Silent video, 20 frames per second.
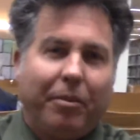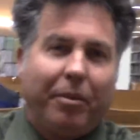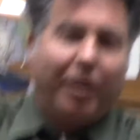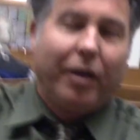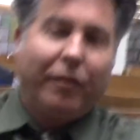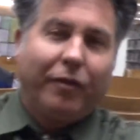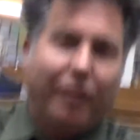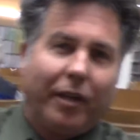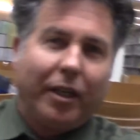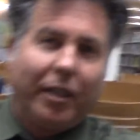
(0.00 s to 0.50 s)

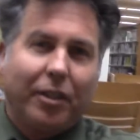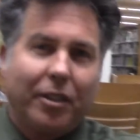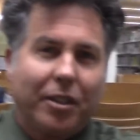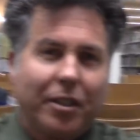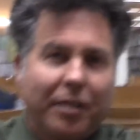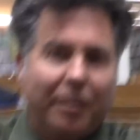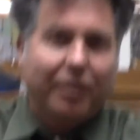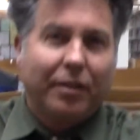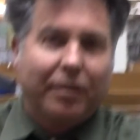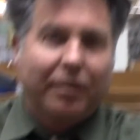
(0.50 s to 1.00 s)

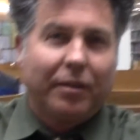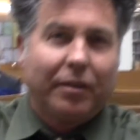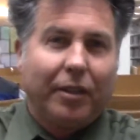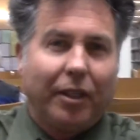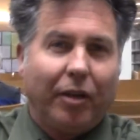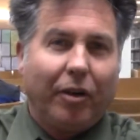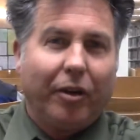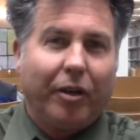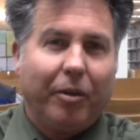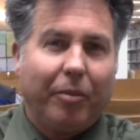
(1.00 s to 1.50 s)
pedophiles
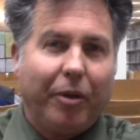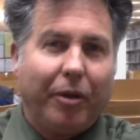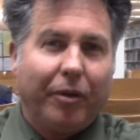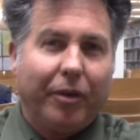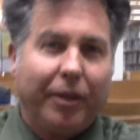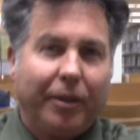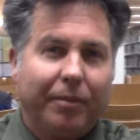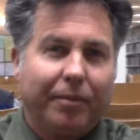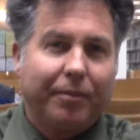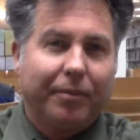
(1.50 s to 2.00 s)
in our
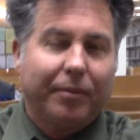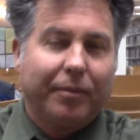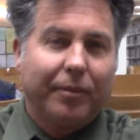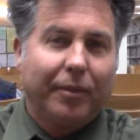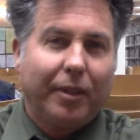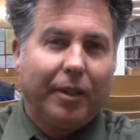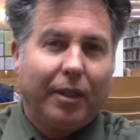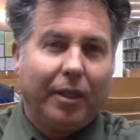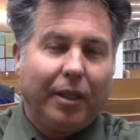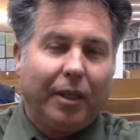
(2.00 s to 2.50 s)
community.
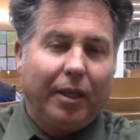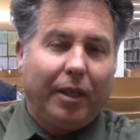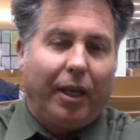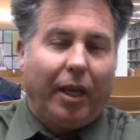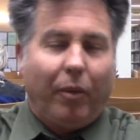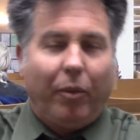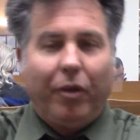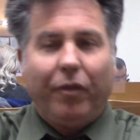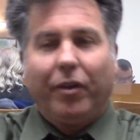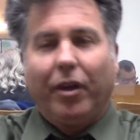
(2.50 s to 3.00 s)

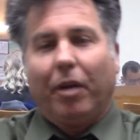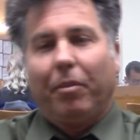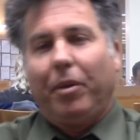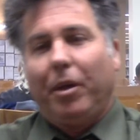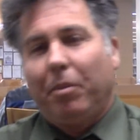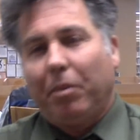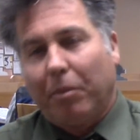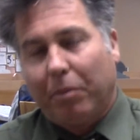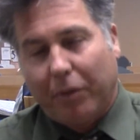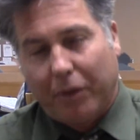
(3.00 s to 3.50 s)
And we've got
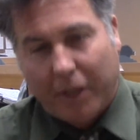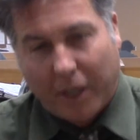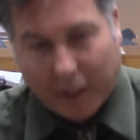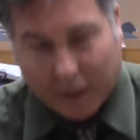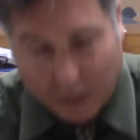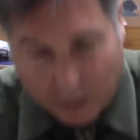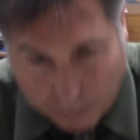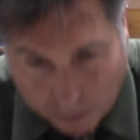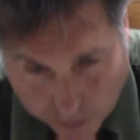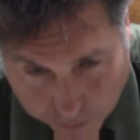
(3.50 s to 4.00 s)
people
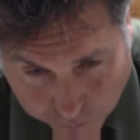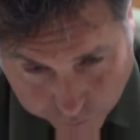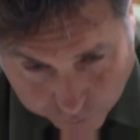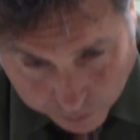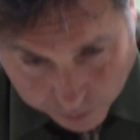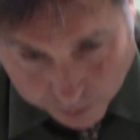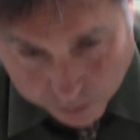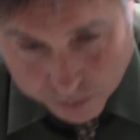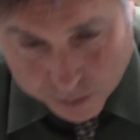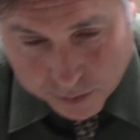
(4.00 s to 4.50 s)
protecting
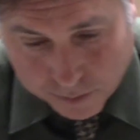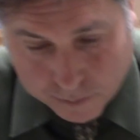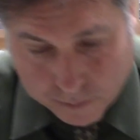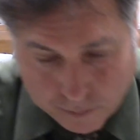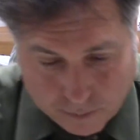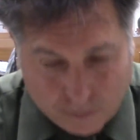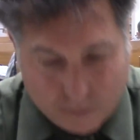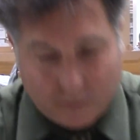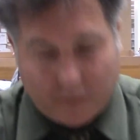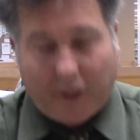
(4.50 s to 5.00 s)
pedophiles
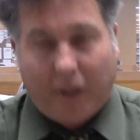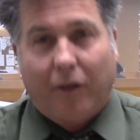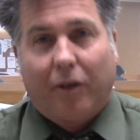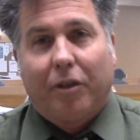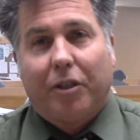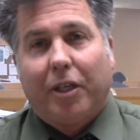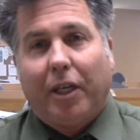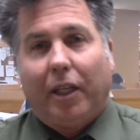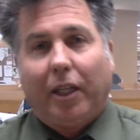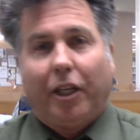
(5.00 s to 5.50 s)
in our
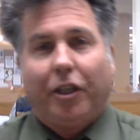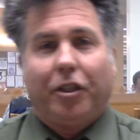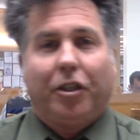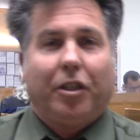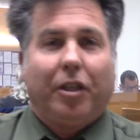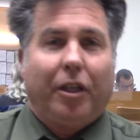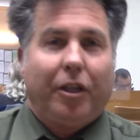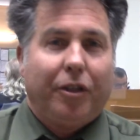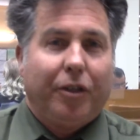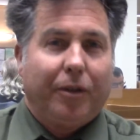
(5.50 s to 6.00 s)
state
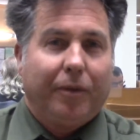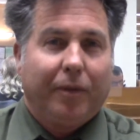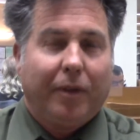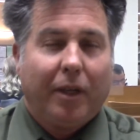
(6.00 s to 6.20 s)
legislature.